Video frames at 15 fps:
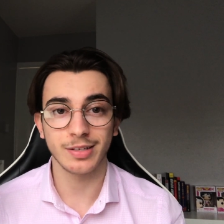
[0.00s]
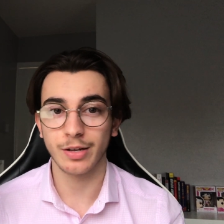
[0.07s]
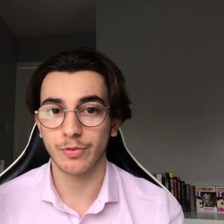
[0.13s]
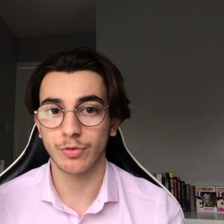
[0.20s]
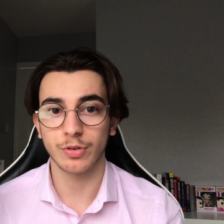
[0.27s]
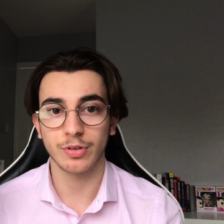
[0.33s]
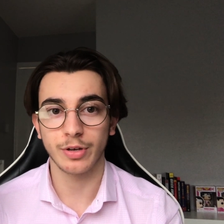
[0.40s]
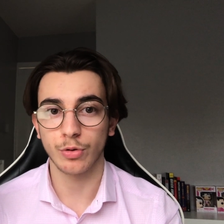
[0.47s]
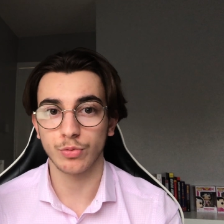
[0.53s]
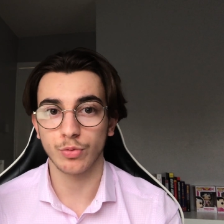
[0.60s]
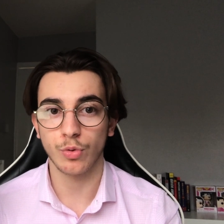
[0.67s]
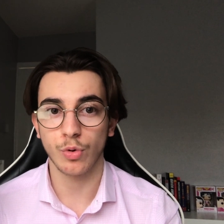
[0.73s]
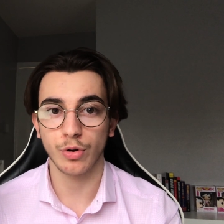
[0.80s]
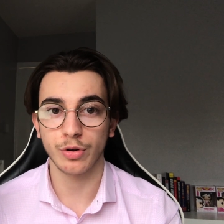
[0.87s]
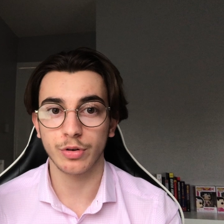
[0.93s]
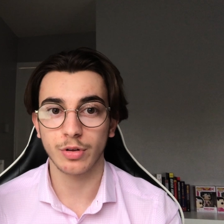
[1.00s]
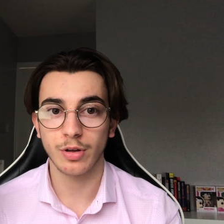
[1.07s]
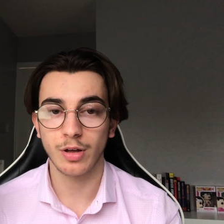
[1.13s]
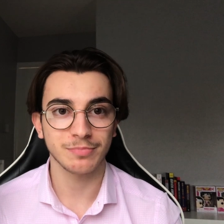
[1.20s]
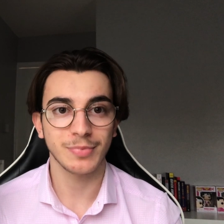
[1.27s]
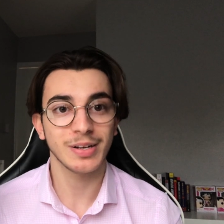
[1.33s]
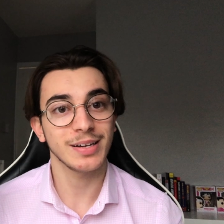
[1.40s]
different skills required?
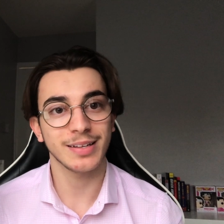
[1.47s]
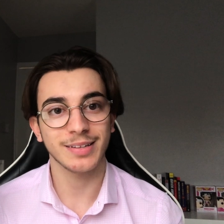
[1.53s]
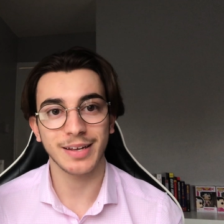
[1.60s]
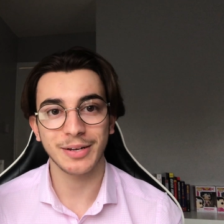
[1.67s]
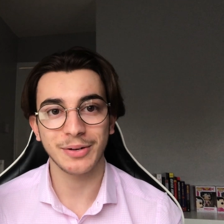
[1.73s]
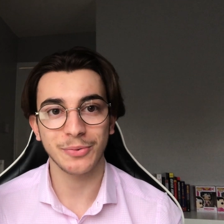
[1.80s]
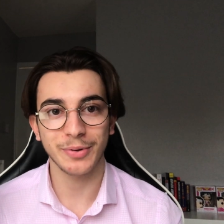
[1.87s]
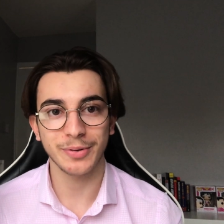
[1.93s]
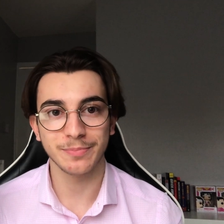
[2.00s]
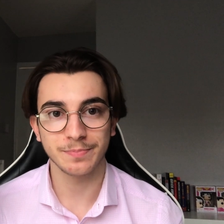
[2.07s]
Let's get into it.